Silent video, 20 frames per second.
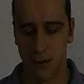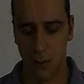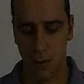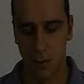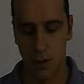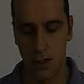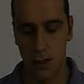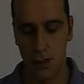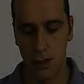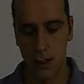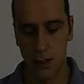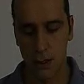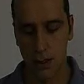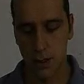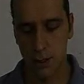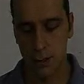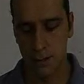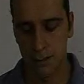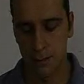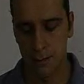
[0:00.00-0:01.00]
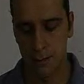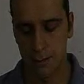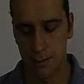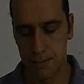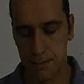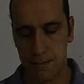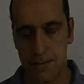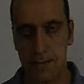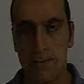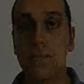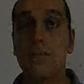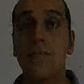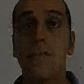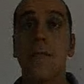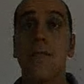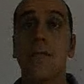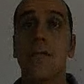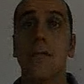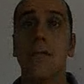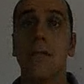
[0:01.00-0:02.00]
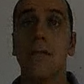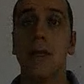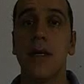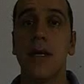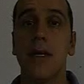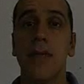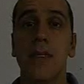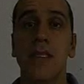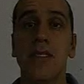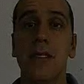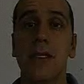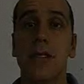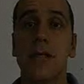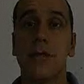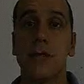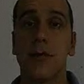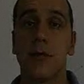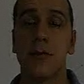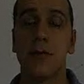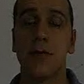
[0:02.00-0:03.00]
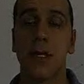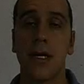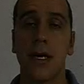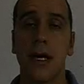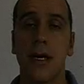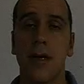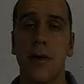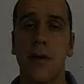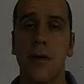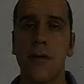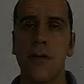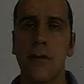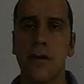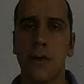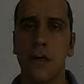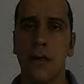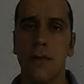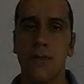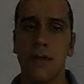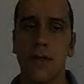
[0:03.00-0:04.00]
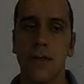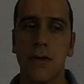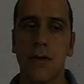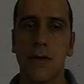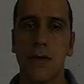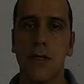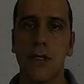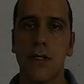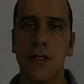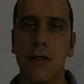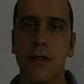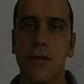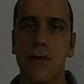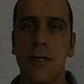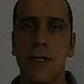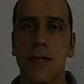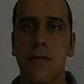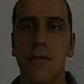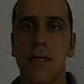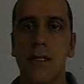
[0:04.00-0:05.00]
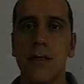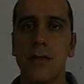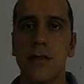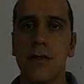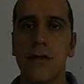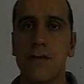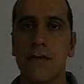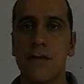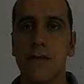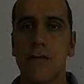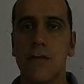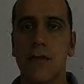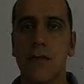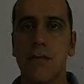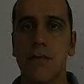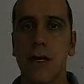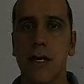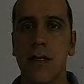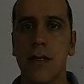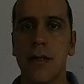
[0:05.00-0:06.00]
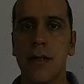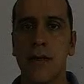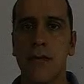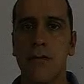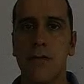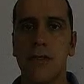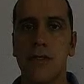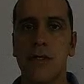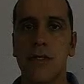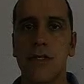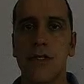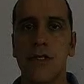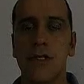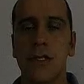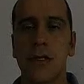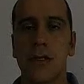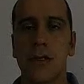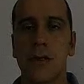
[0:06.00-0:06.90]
Well, my name is Antonio Tricarico. I'm the coordinator of Campaign to Reform the World Bank, which is a